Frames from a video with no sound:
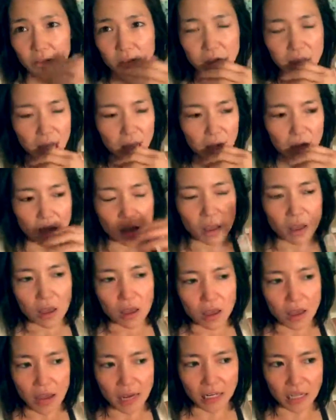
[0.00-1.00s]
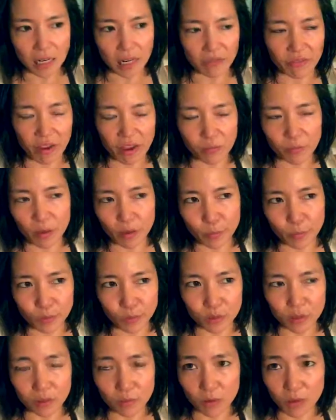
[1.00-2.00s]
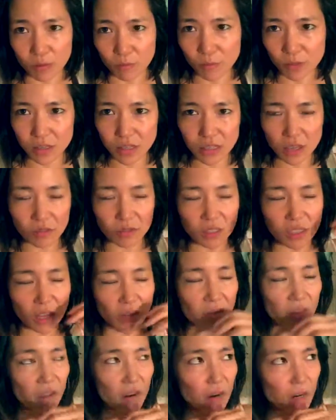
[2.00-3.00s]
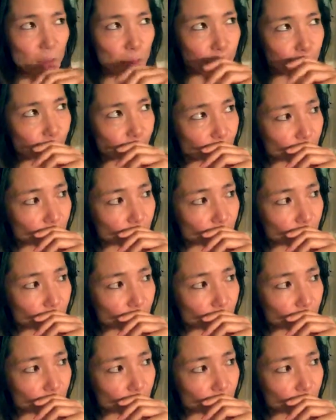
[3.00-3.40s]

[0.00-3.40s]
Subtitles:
It's like identifying people's limiting beliefs and their